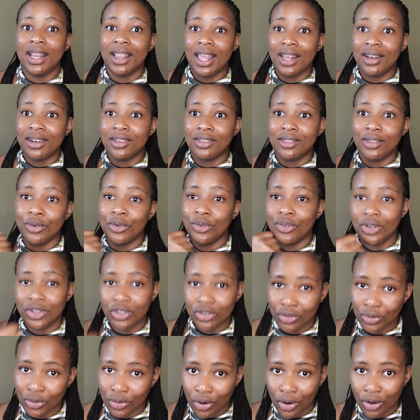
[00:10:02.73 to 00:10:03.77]
that it's the
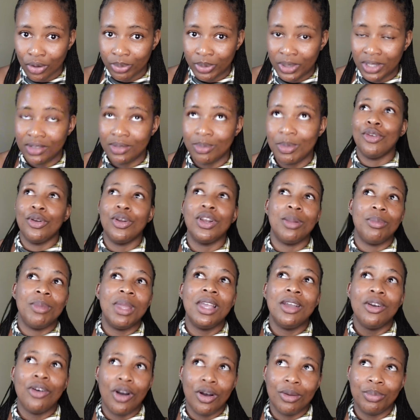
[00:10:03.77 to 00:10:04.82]
original copies. If you're going to
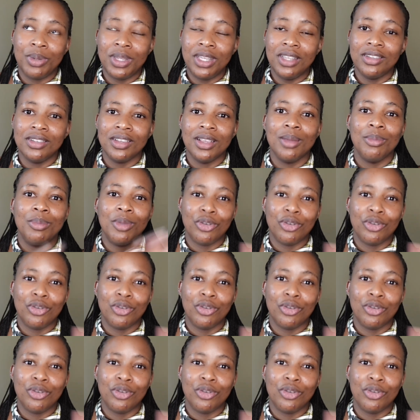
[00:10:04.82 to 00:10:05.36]
make copies,